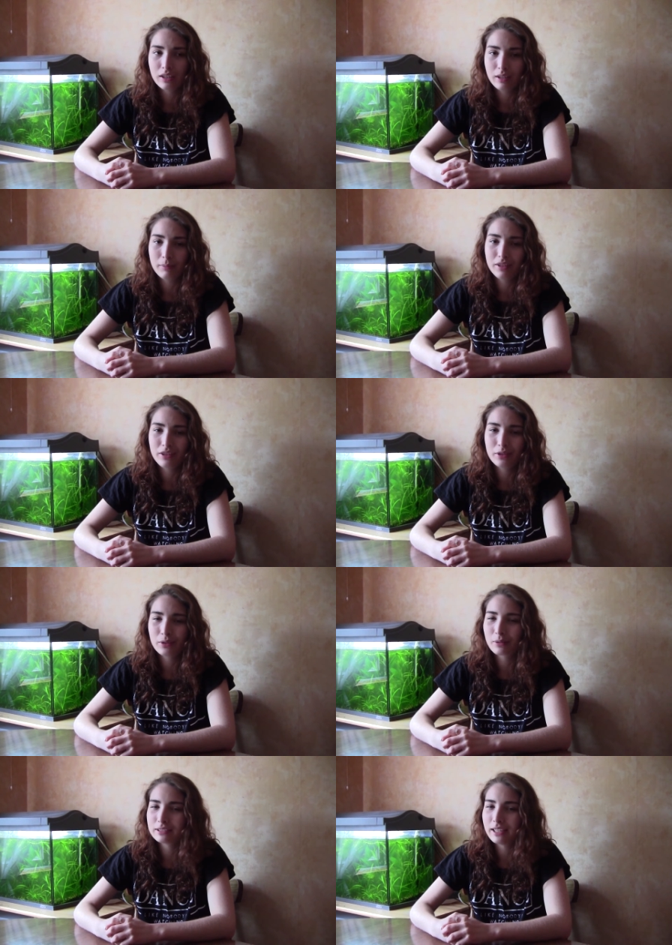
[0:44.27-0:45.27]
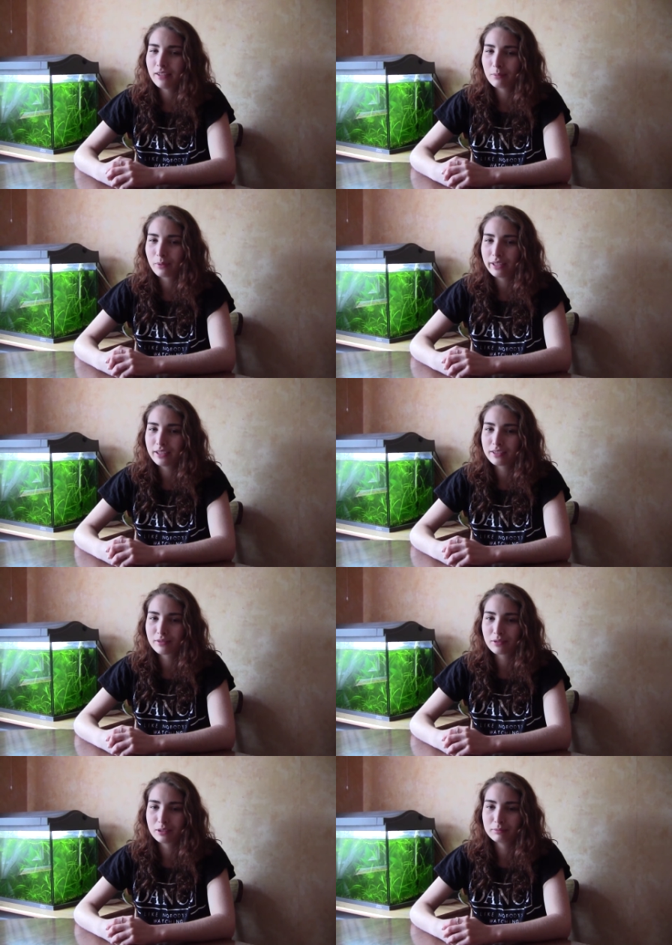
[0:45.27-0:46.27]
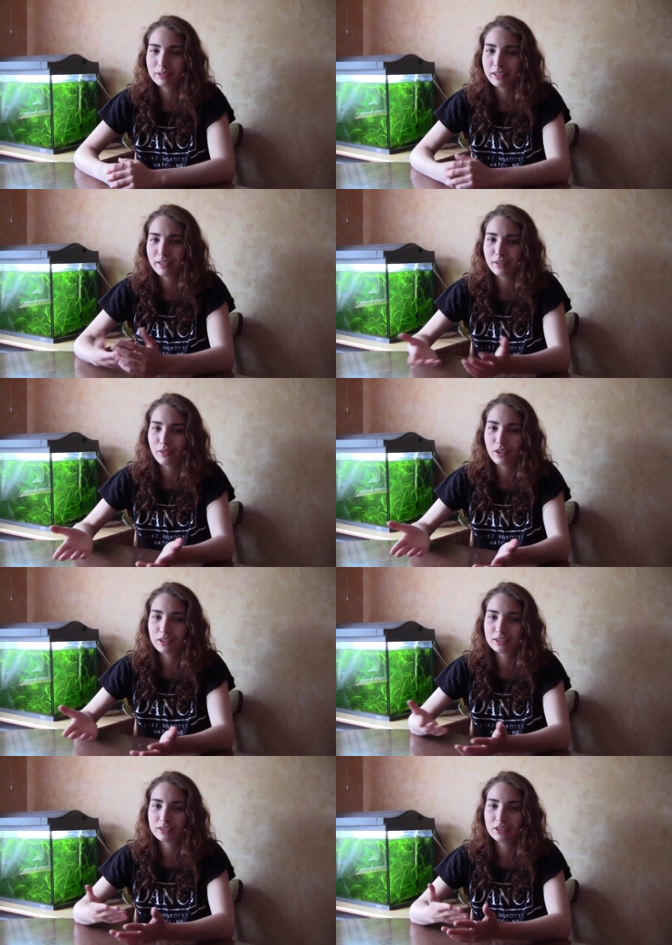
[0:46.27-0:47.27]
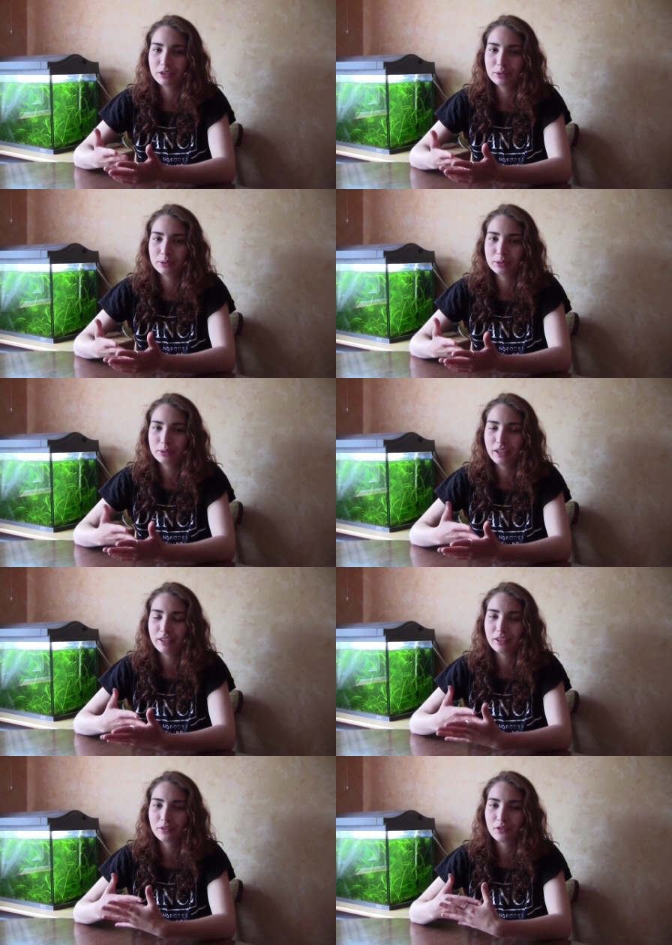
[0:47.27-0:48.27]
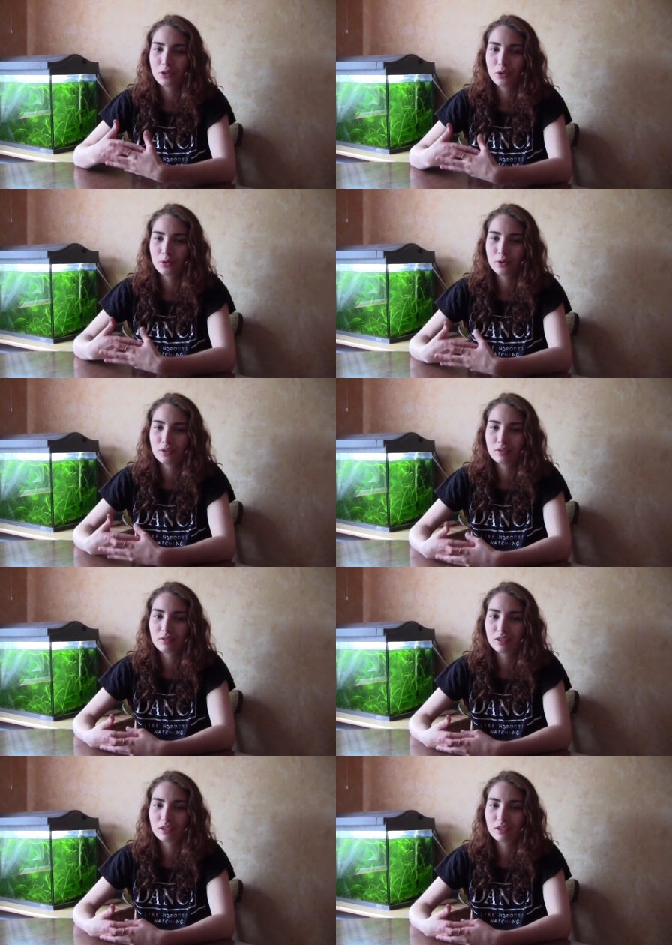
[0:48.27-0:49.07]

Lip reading: I mean, you don't really have breaks from like end of August to end of June,